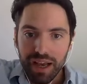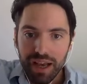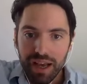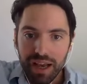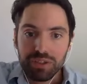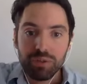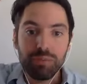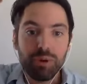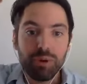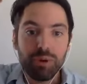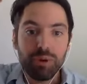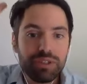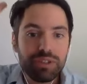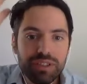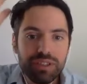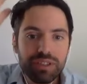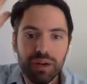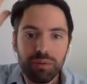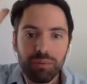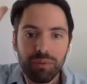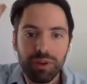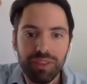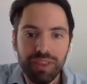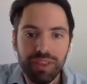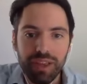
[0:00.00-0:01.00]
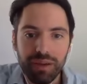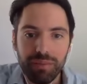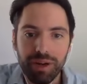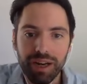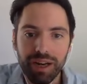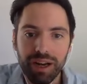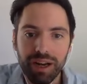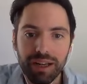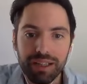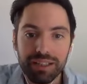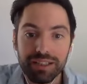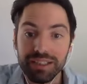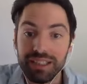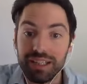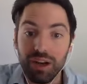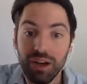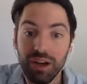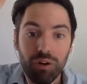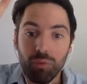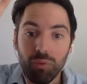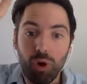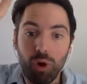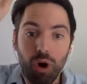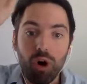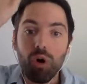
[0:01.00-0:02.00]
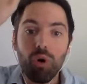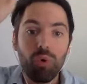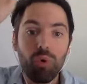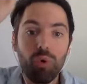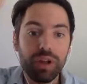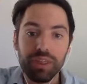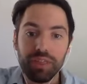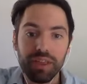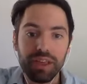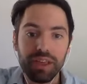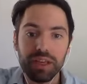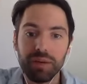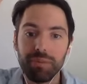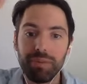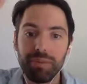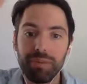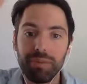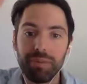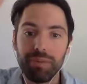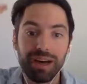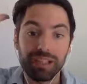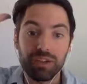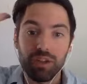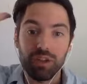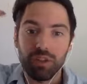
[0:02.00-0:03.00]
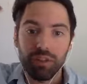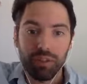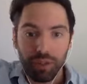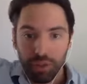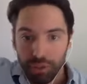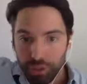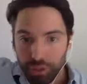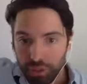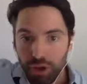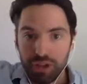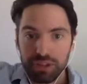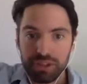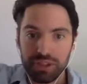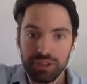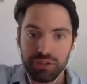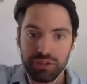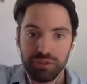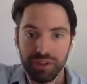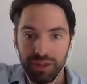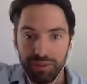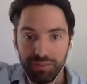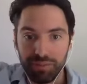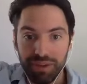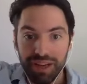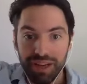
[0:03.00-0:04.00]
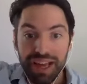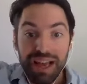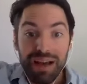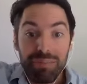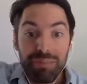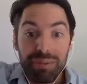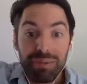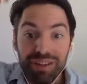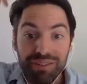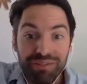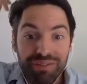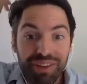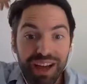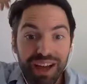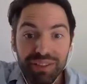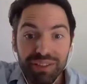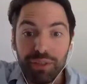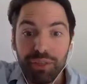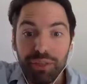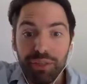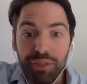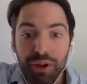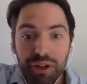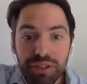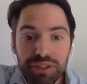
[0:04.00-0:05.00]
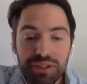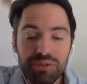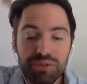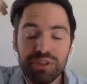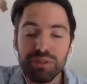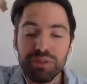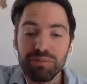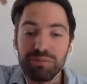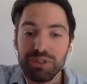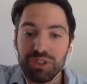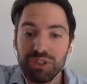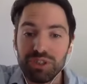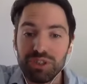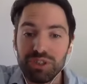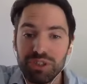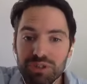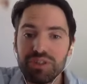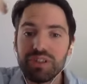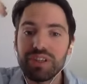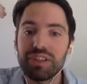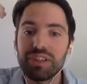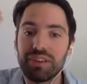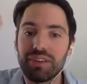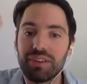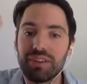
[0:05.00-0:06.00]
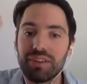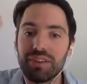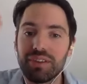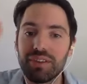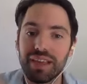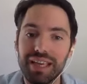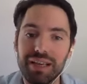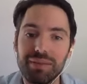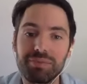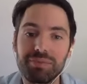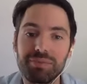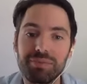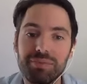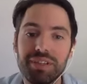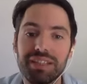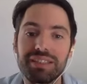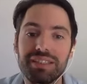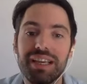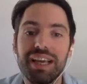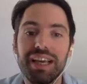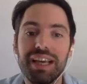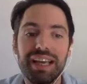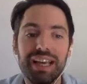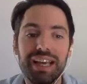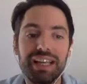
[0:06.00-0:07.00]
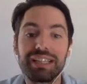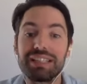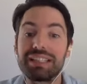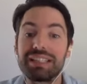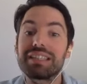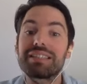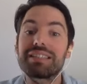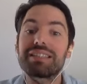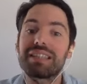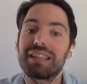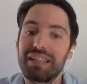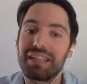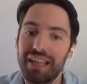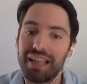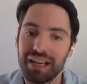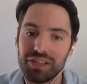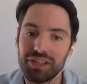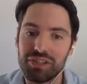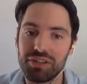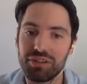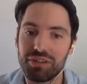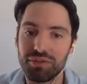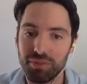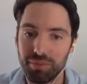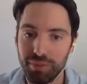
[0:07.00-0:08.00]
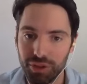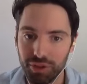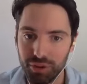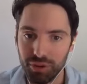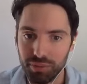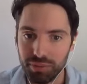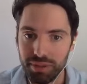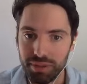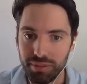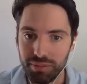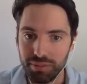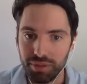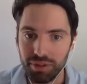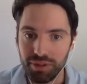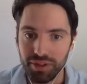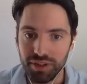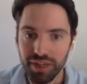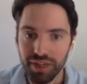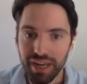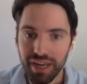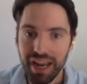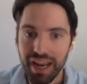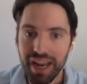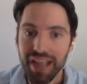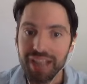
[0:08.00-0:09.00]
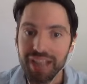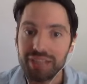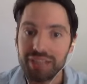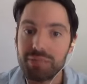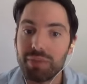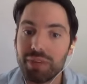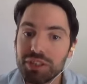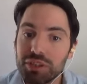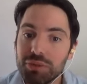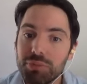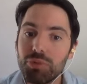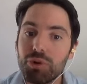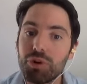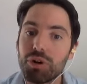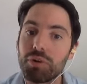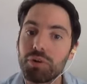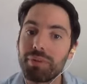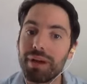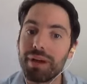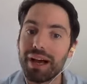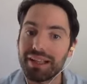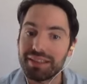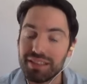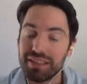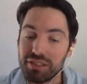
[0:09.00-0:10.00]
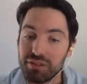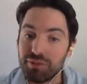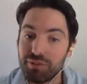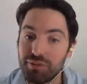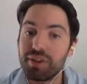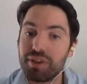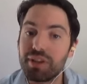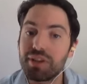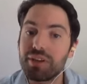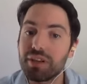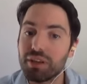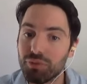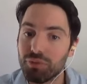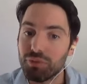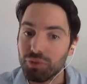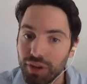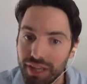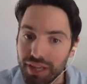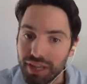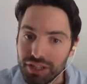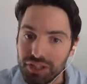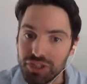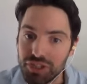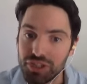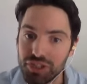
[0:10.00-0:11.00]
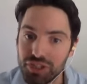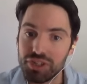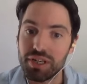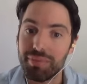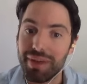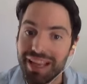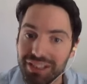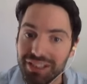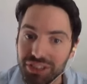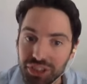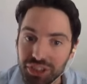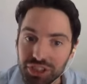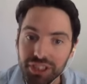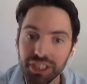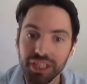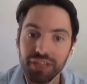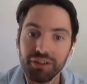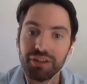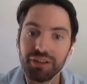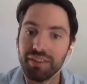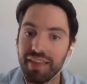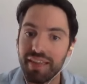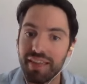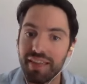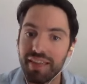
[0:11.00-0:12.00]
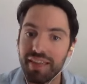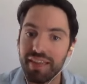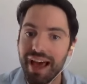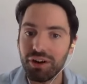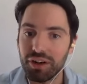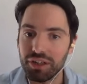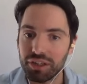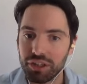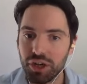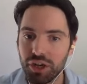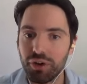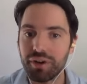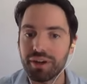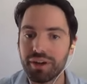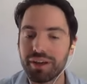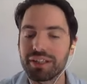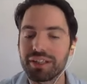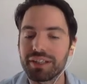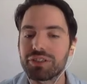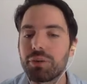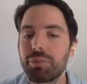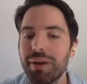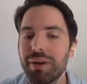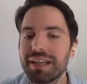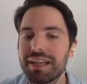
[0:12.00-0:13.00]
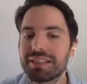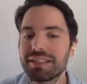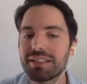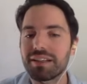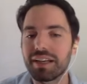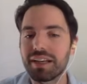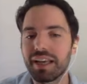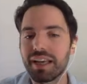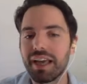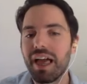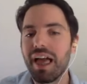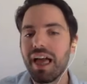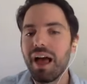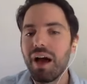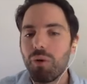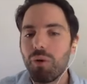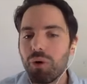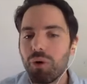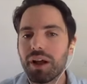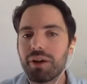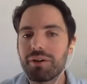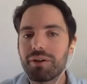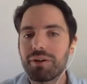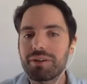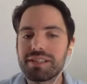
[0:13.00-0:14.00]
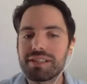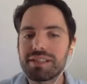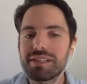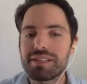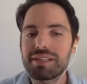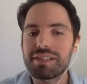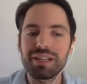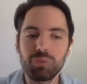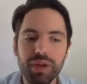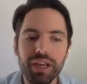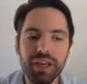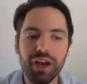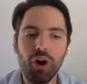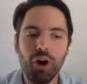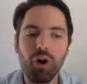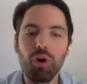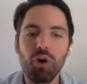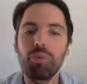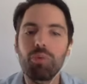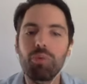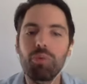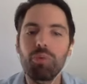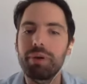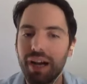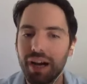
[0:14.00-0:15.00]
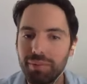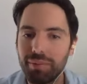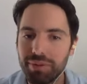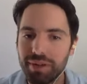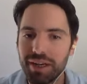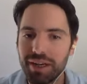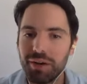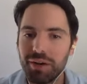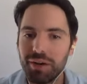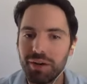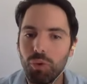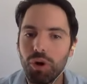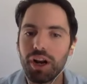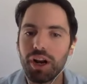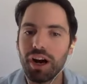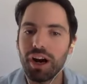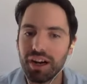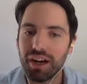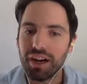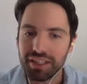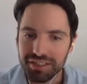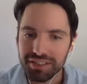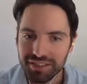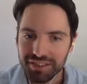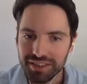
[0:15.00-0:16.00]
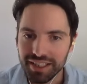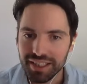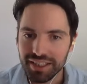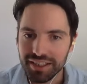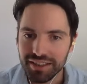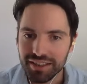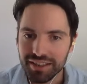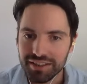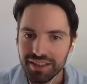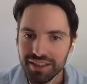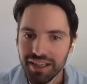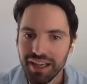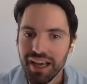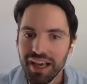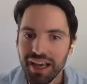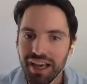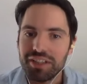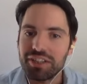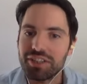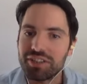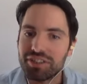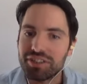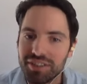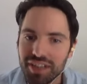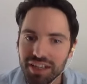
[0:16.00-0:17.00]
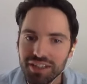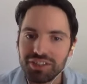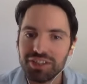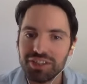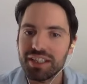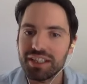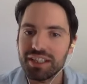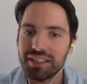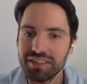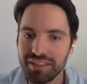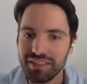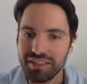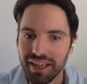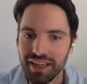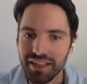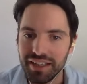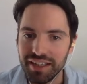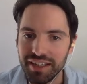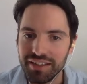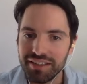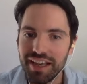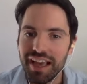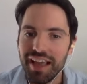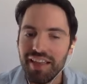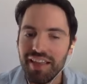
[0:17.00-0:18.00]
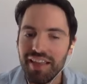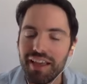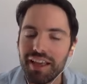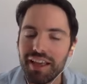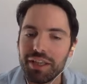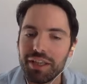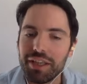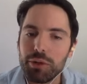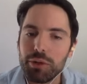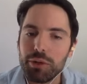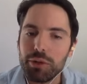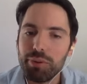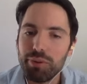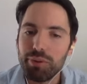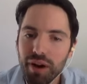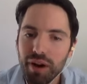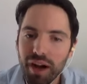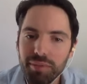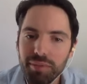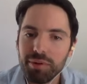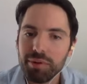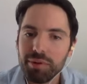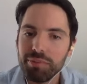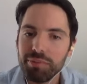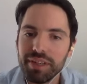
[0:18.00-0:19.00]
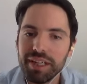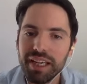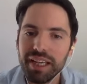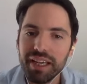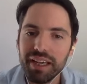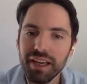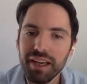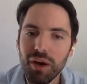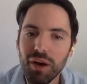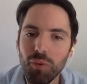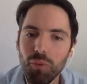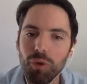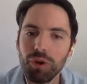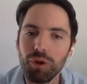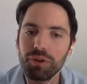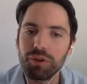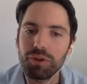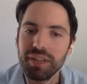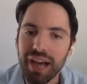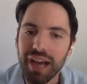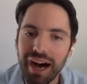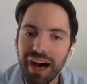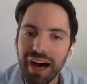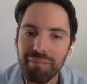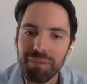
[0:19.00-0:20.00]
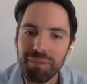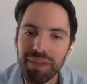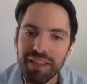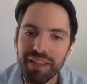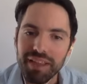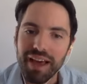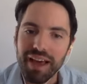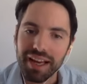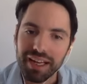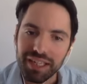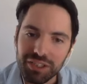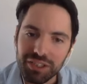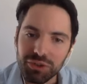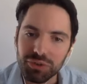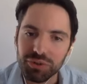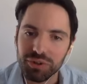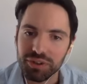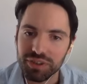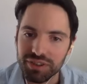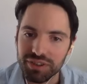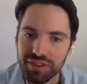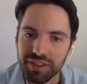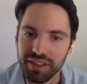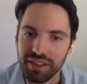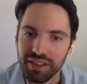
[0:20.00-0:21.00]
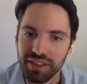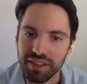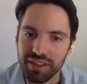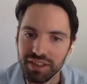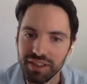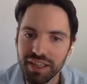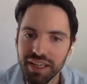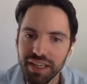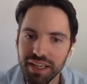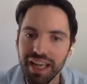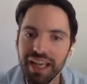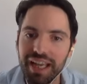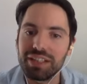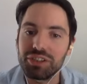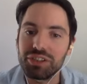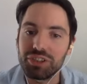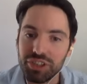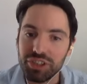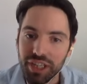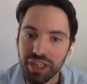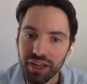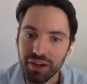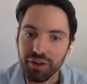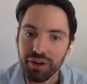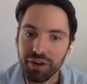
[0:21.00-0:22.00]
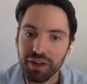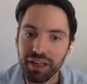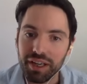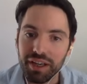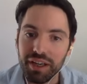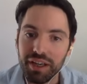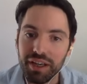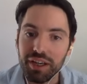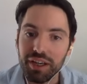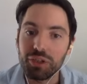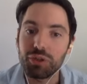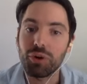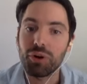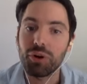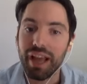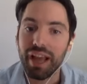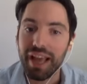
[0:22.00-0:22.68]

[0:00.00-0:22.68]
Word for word: So most of the time we think about honesty, all we think about is the thought stream. But in fact, the thought stream is usually the thing that keeps us in disconnection from other people. It's much more about this feeling relationship and sharing that ongoingly. So basically, what I would say is we open up what honesty is to such an extent that you probably will not be that interested in sharing your